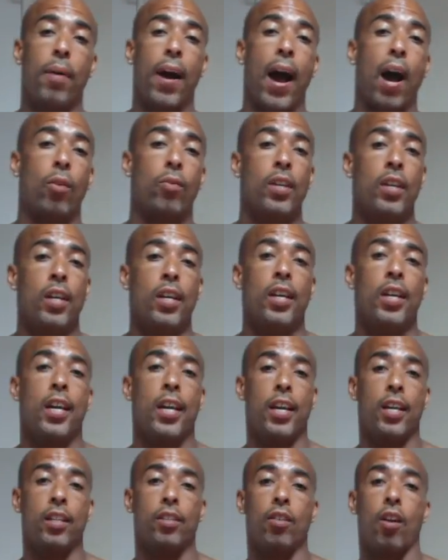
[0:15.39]
about
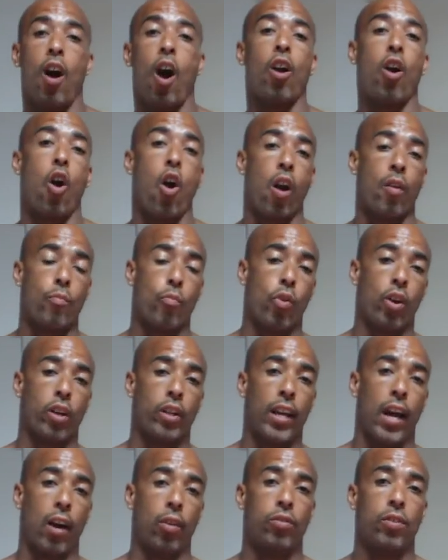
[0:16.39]
is our arm
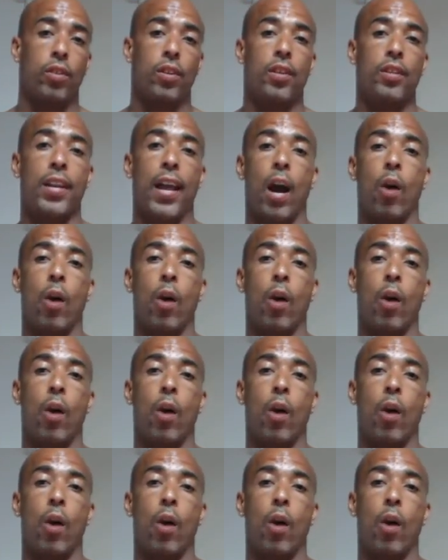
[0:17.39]
workouts.